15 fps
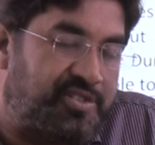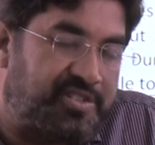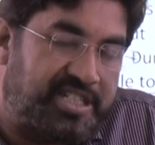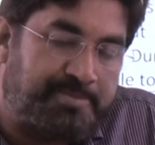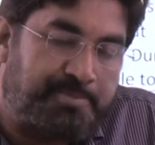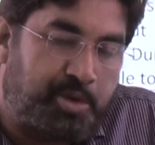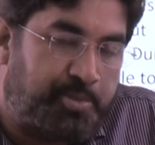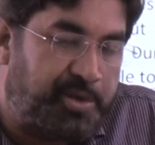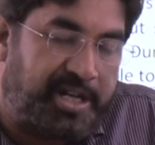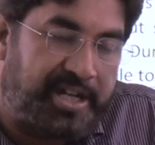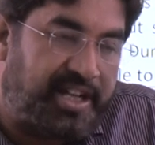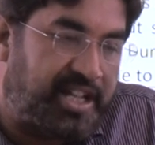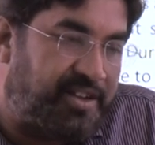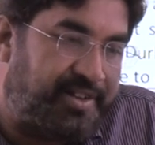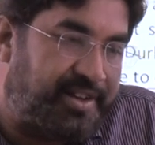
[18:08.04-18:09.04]
on this
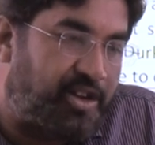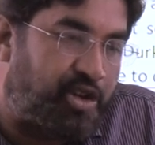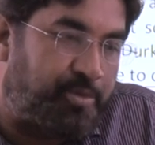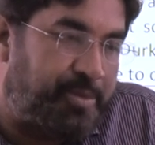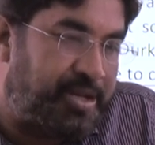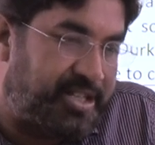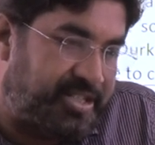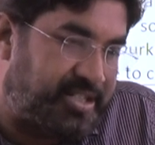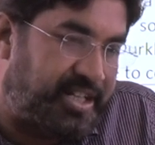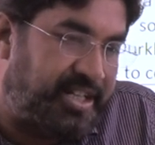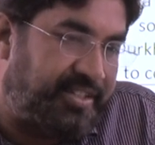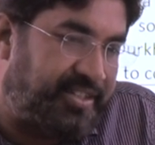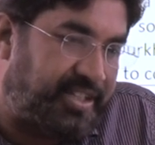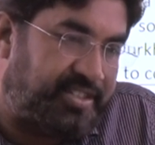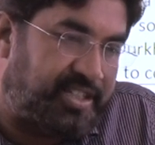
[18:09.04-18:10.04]
propaganda, our government is
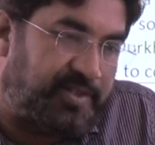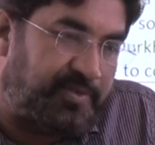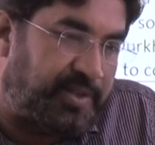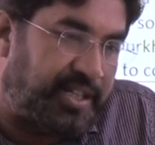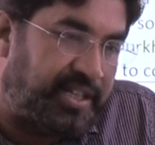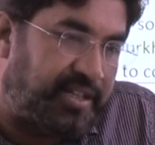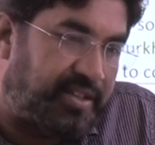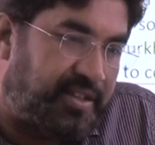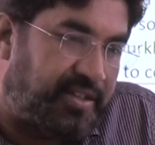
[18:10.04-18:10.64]
running successfully.